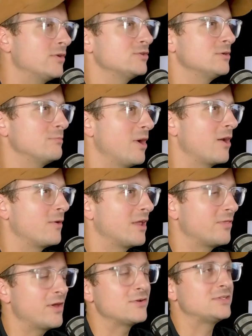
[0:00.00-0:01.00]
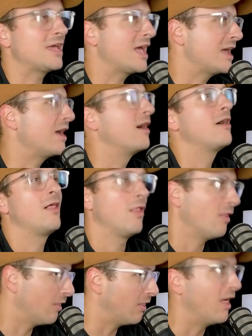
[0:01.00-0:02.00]
there's some butter in it. There's a
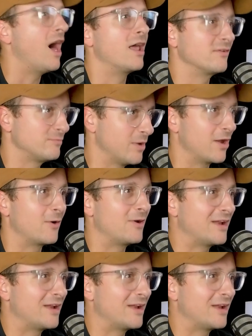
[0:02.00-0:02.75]
lot of butter.